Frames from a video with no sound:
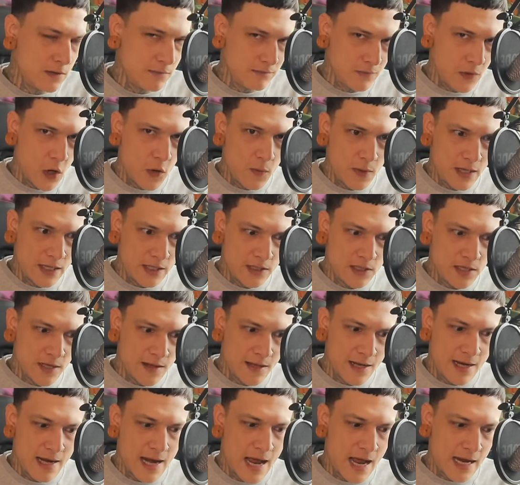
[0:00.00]
going to
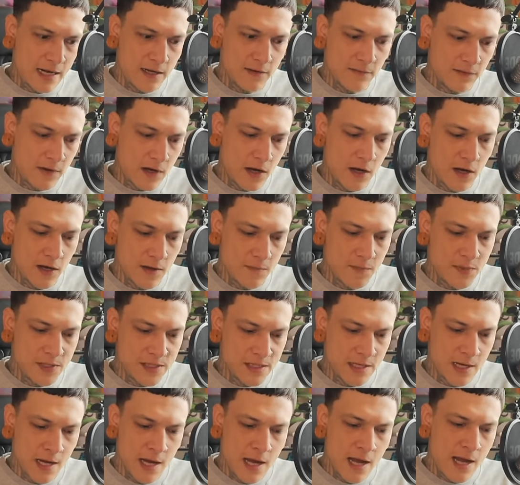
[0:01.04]
the Nine of Cups.
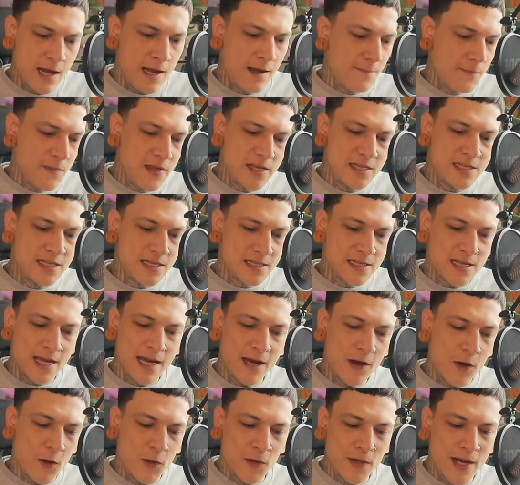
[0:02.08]
This is like,
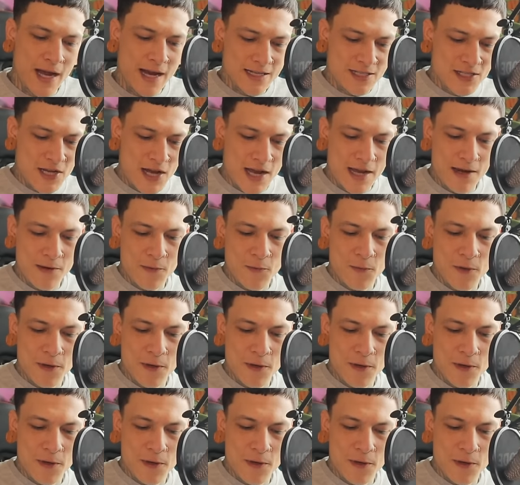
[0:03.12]
hold on tight,